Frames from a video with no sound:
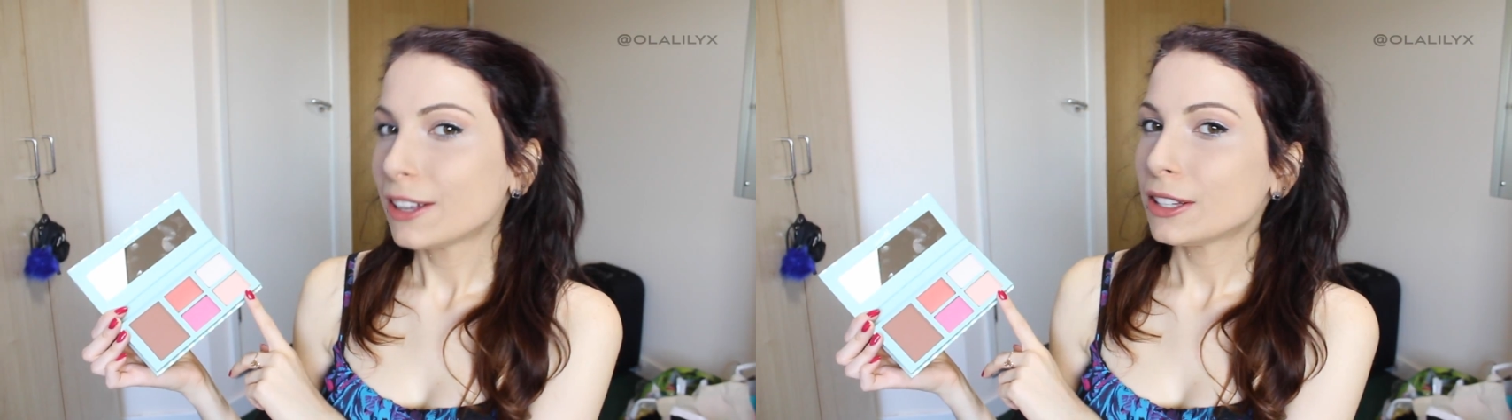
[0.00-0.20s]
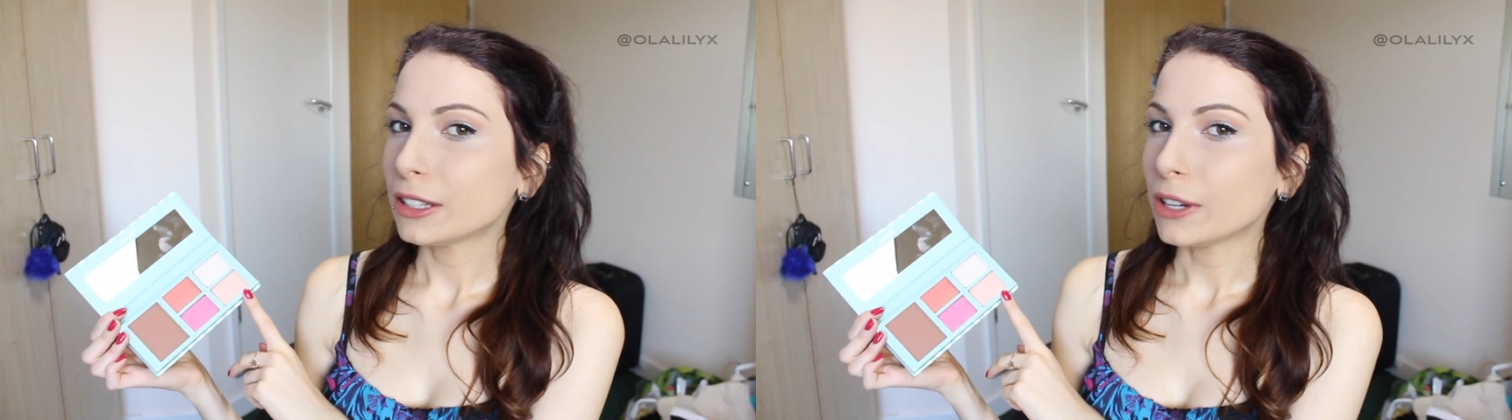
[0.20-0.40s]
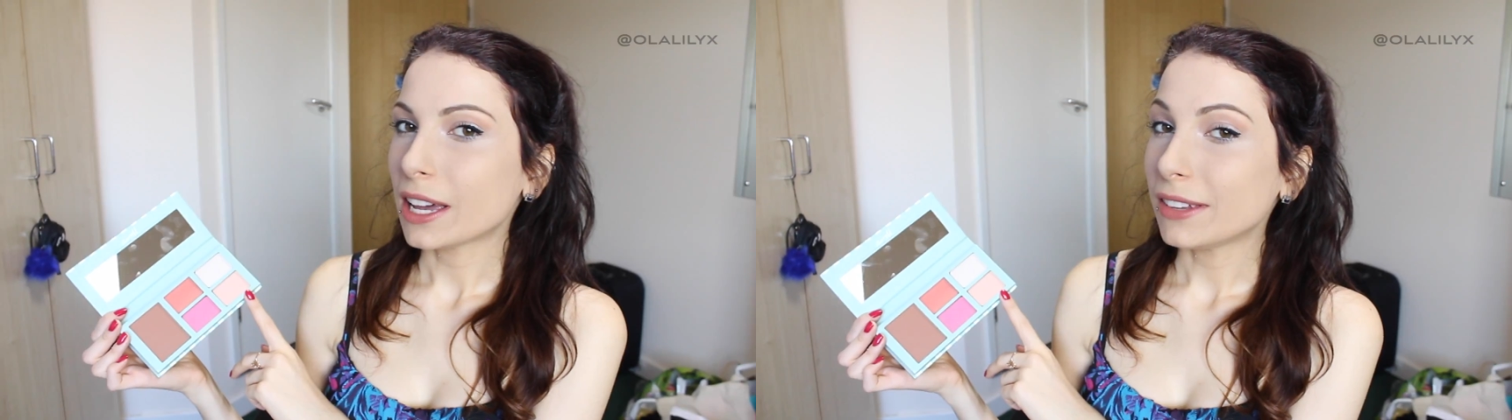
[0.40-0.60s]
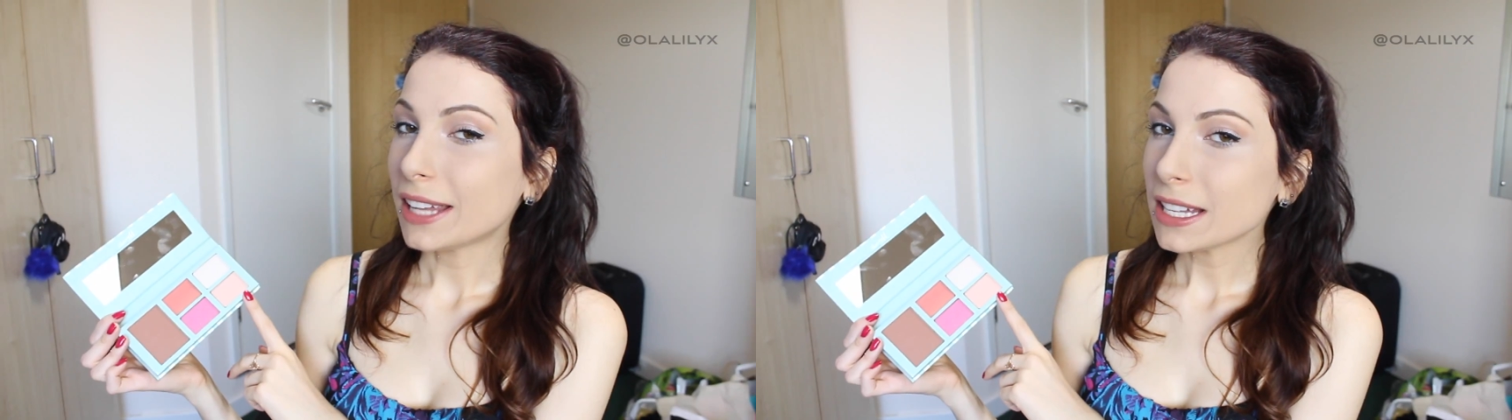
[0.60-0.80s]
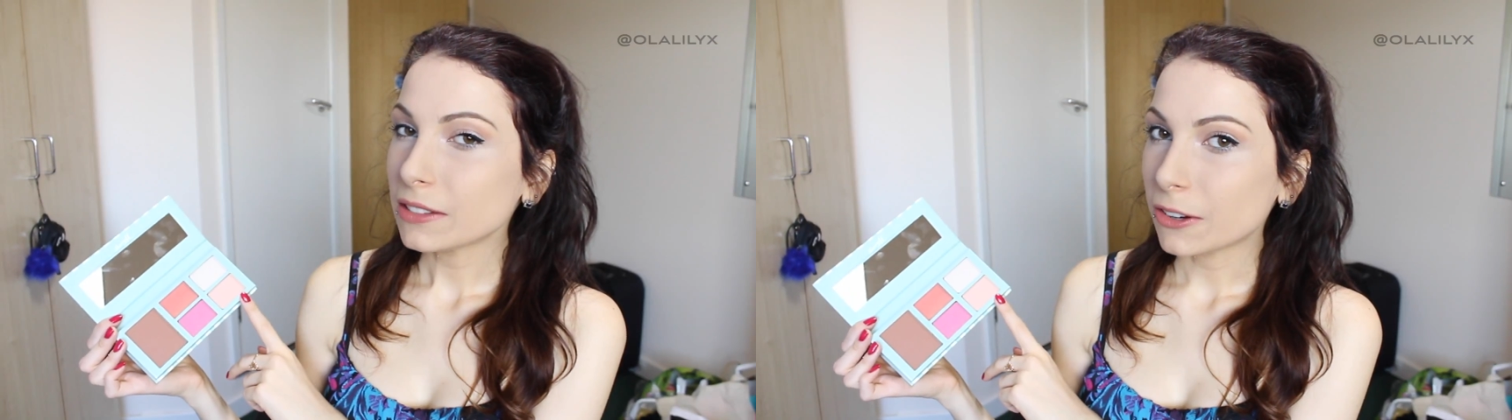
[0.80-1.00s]
So we have a
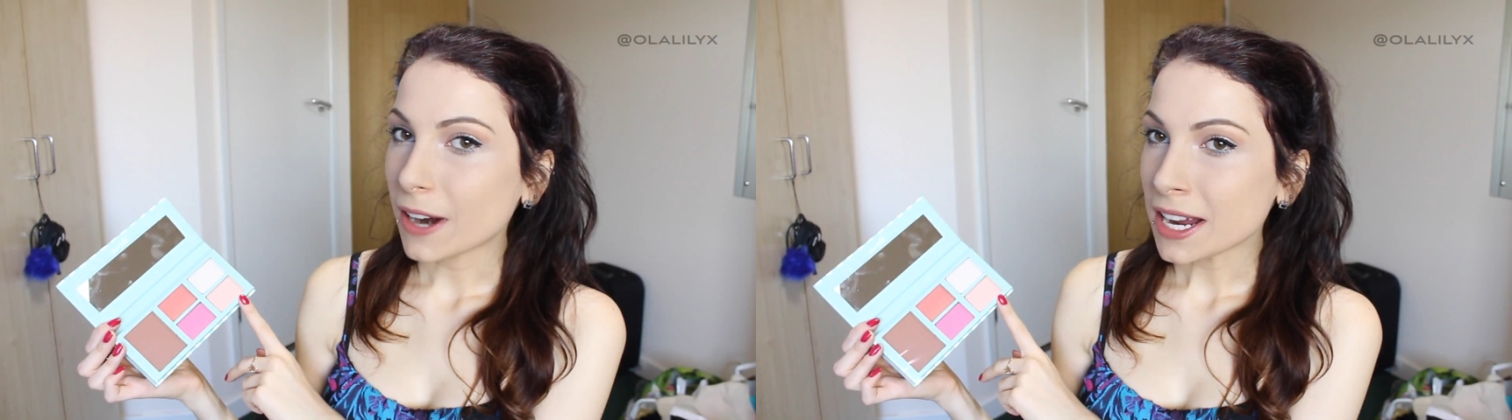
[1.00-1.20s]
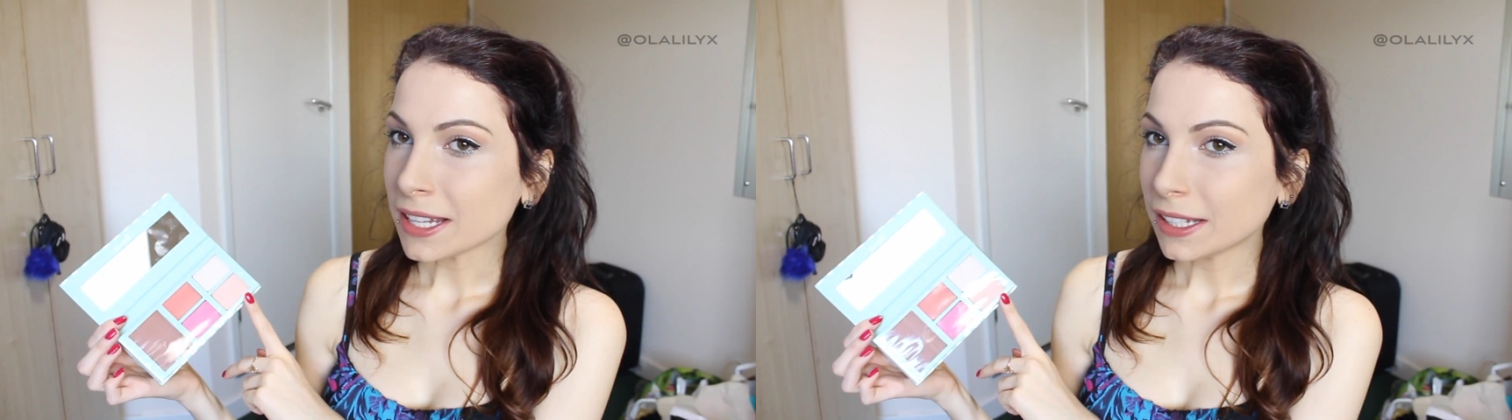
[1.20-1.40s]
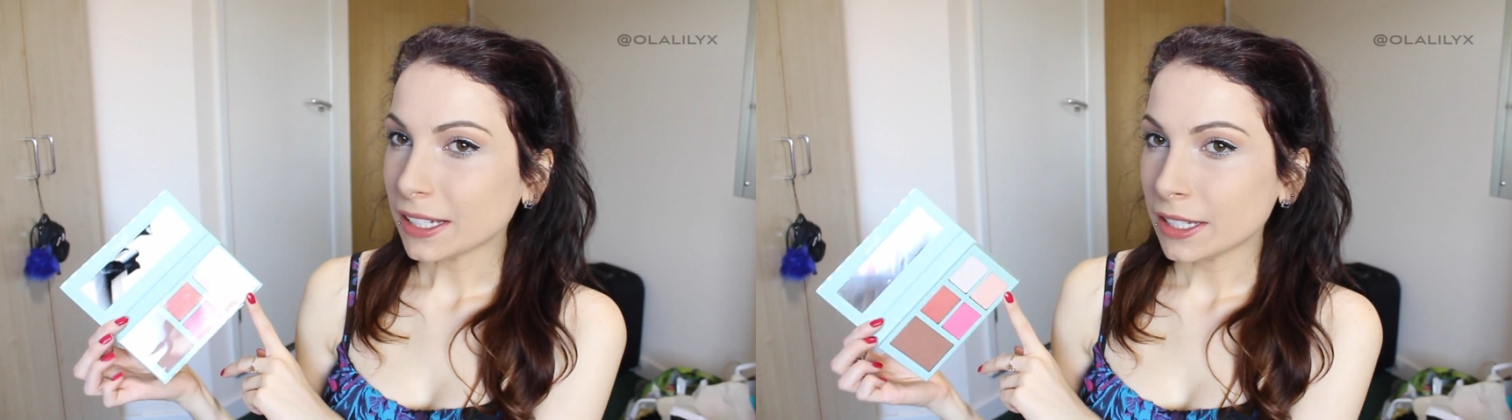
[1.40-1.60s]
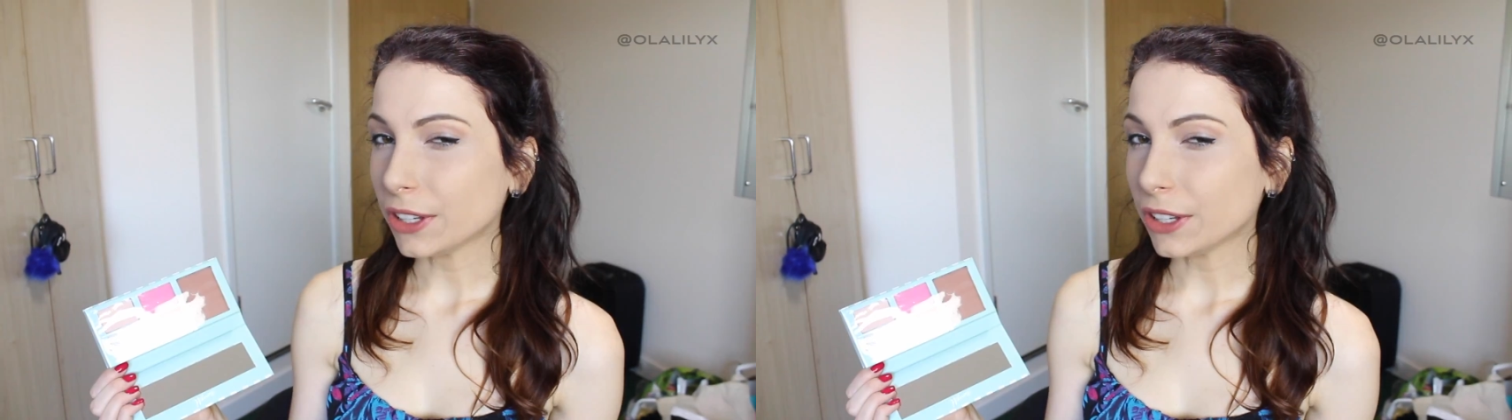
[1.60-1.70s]
nice variety.